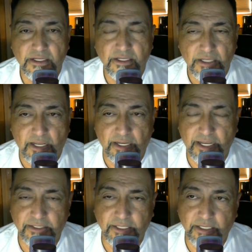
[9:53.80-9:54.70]
I
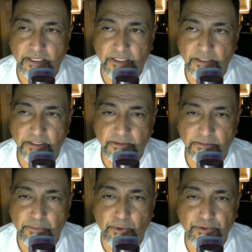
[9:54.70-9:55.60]
had the
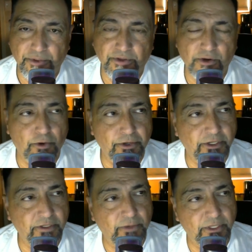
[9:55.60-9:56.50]
booth on the
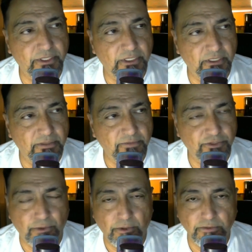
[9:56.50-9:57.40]
corner with the
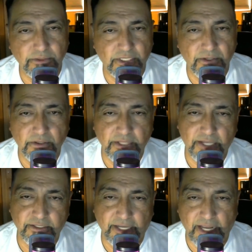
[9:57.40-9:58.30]
drones and all
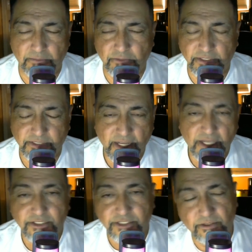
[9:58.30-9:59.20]
that, the cameras."
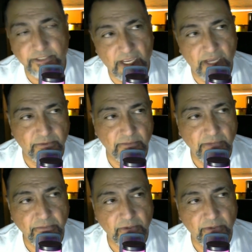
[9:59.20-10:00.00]
She goes, yeah, I remember.